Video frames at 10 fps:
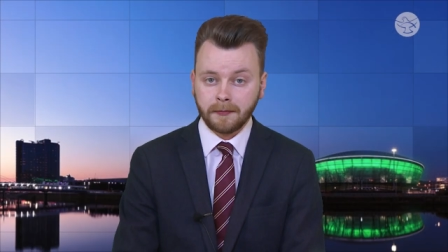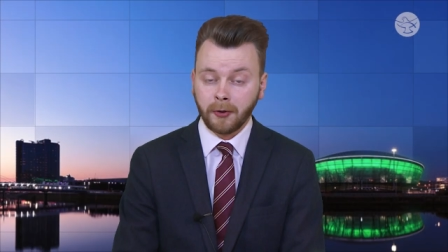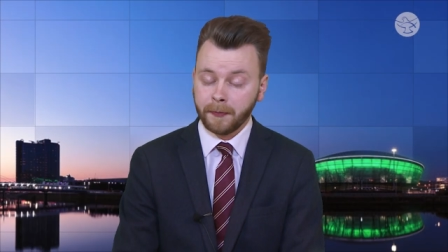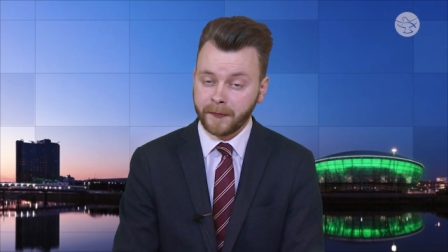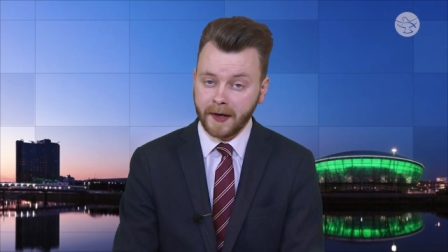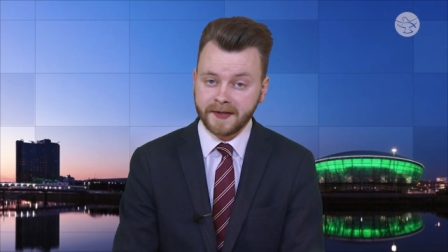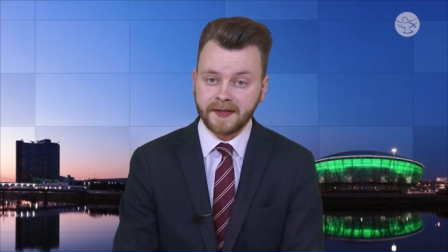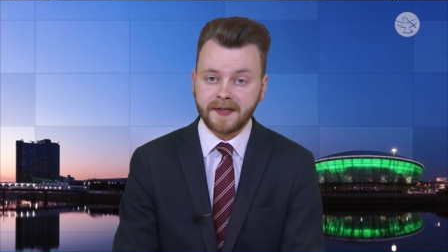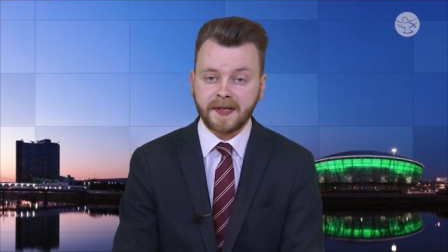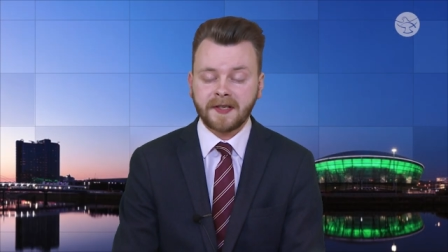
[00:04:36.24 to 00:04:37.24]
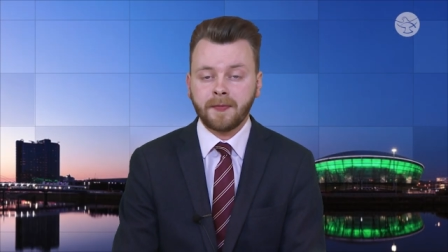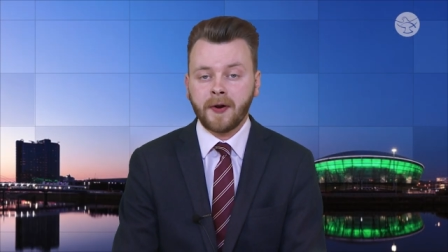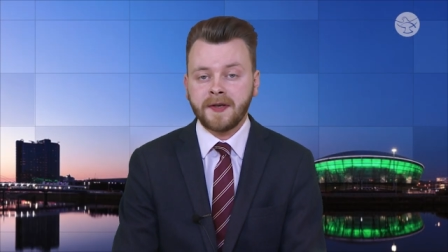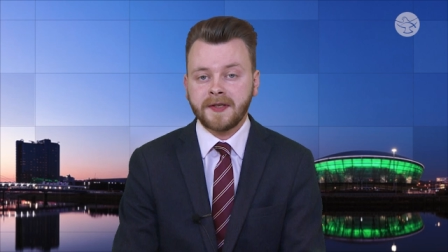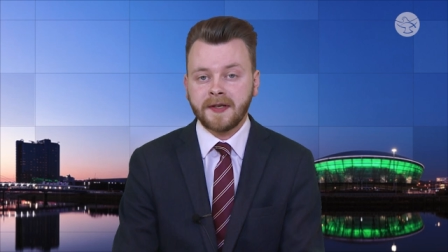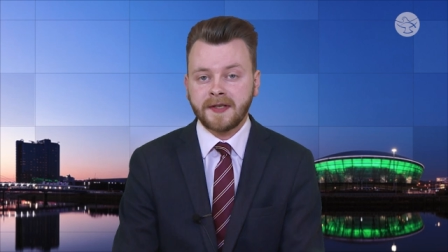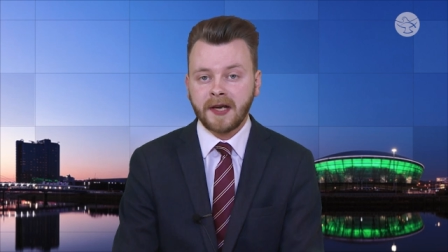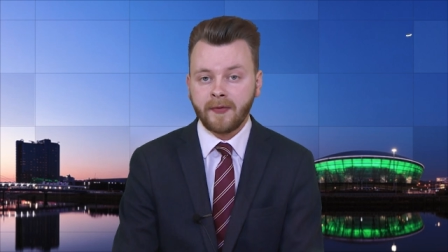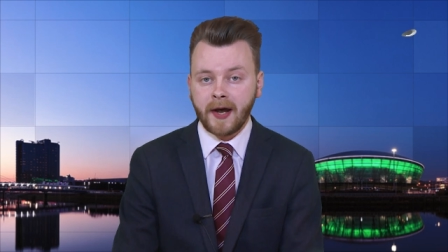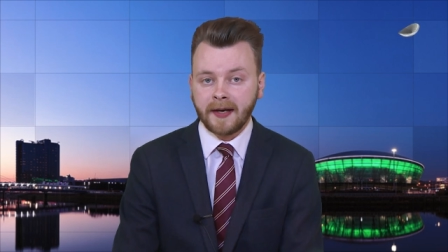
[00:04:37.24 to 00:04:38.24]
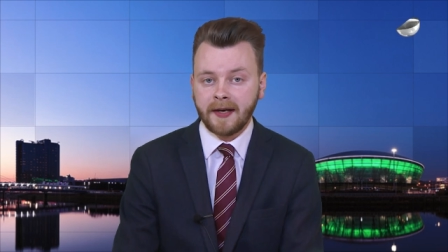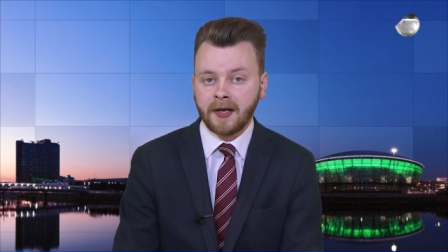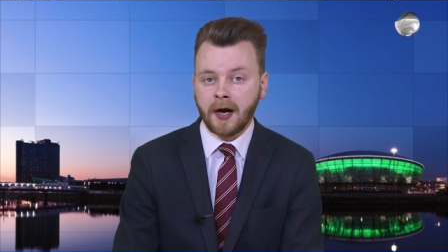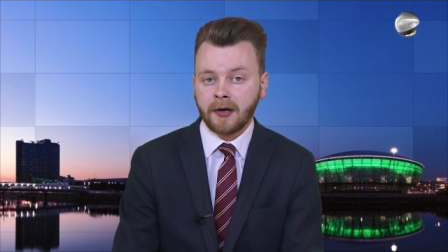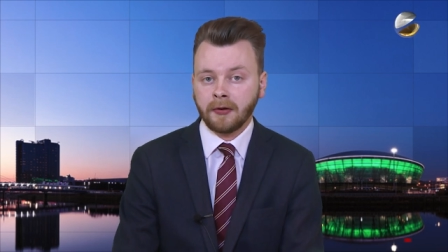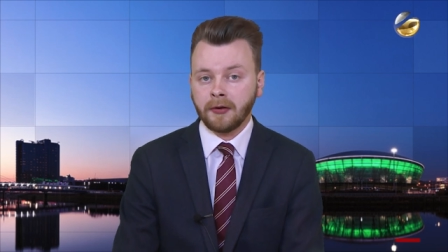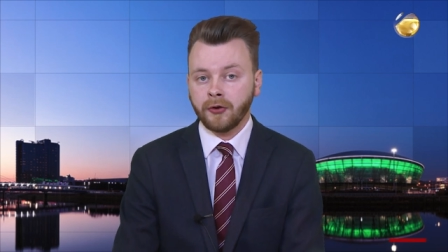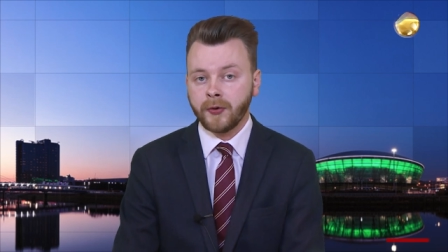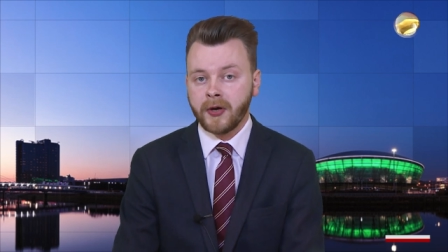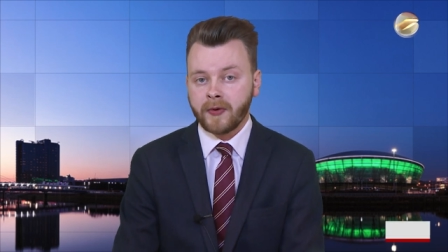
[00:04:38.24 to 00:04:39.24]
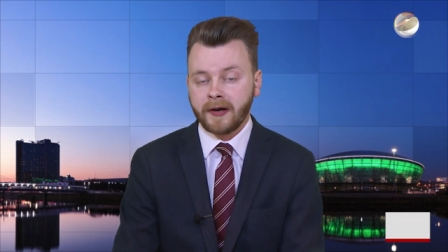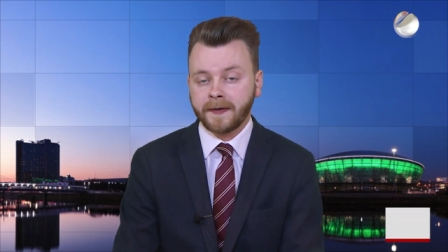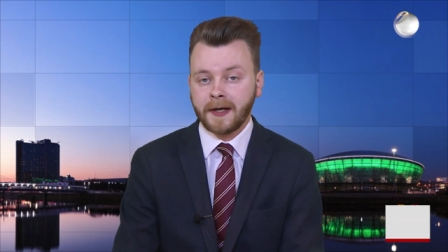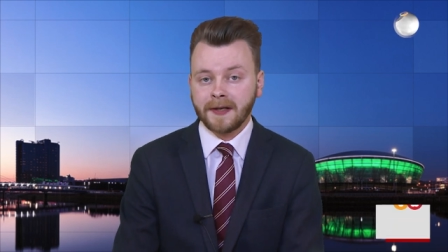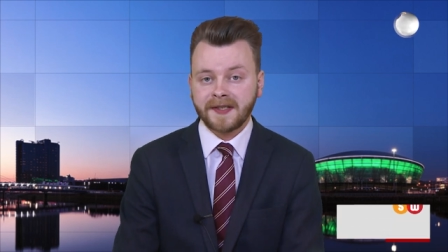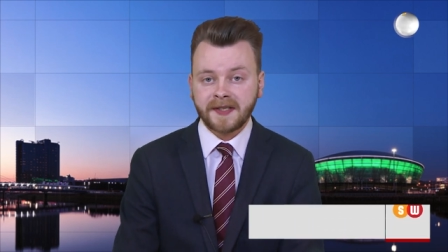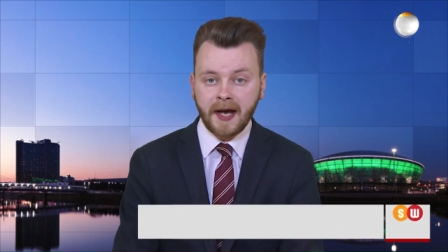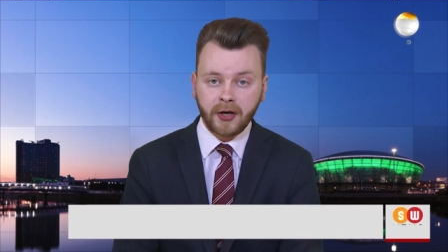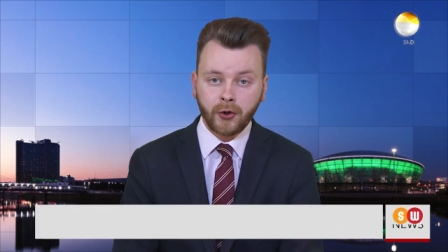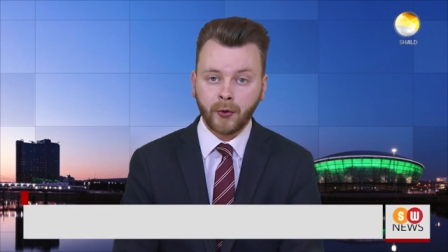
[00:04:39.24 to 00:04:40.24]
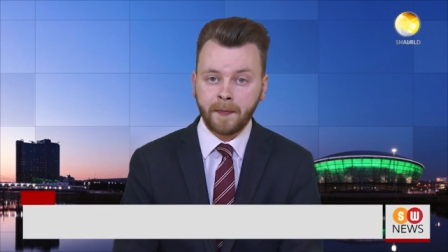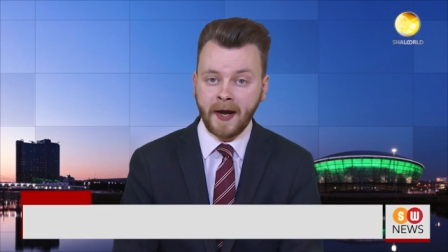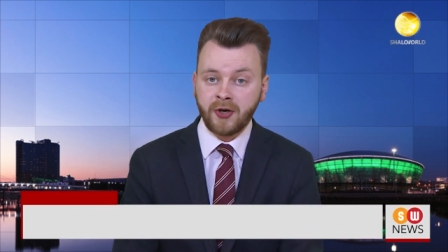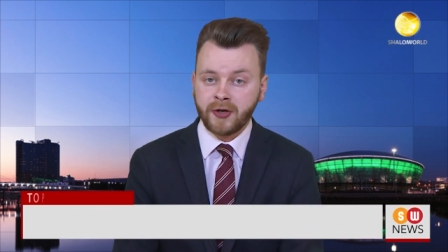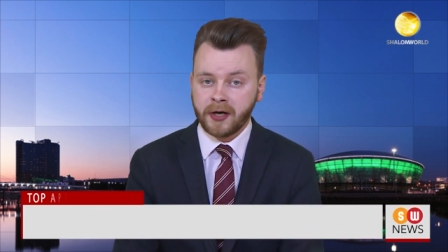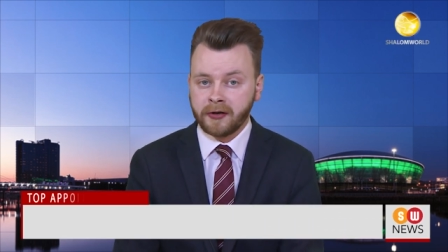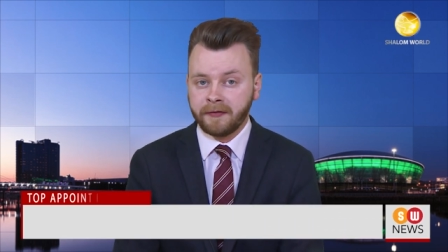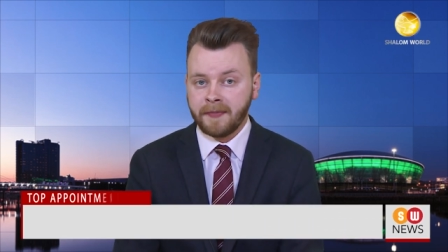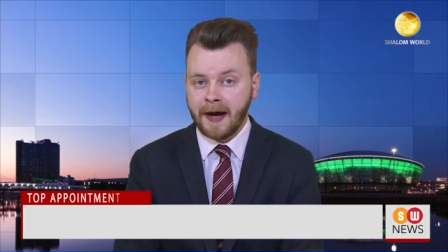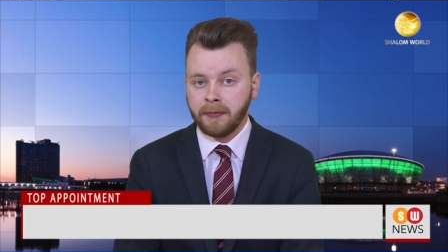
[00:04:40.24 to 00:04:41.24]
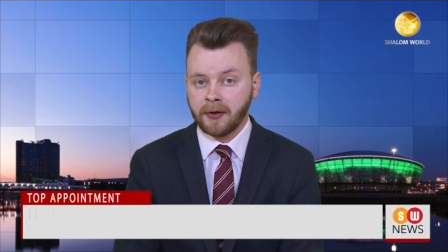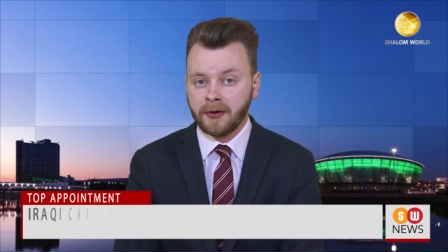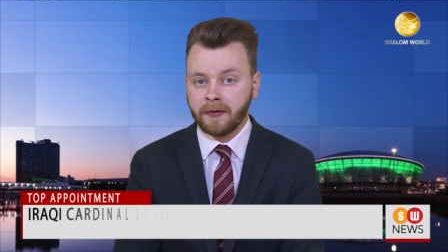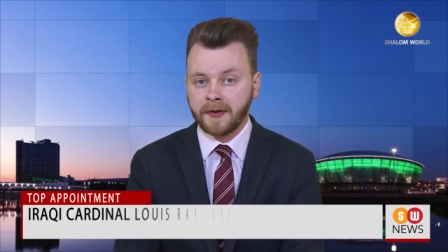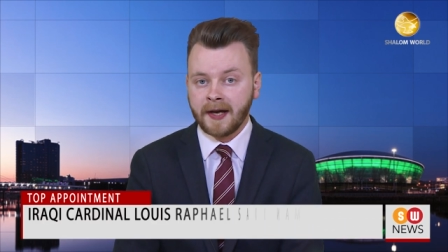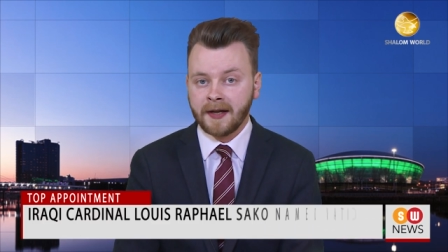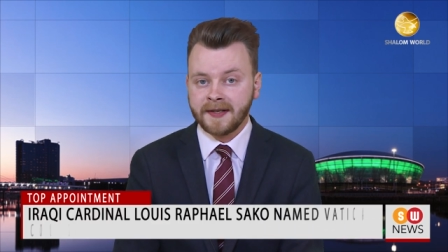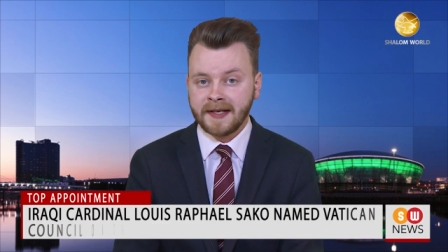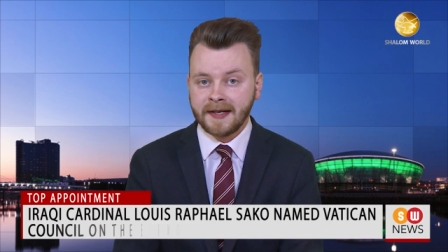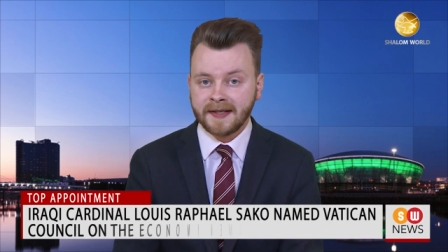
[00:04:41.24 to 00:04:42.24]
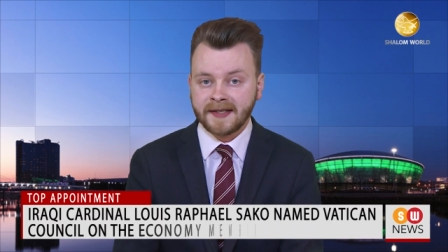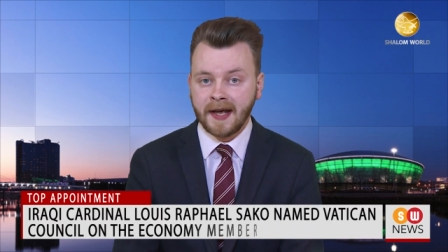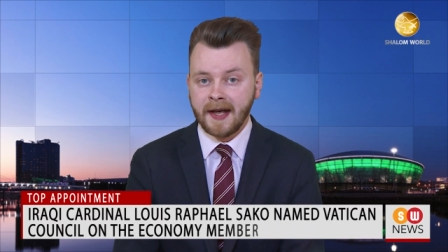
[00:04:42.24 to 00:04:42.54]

Pope Francis has appointed Iraqi Cardinal Louis Raphael Sako, Patriarch of Babylon of the Chaldeans,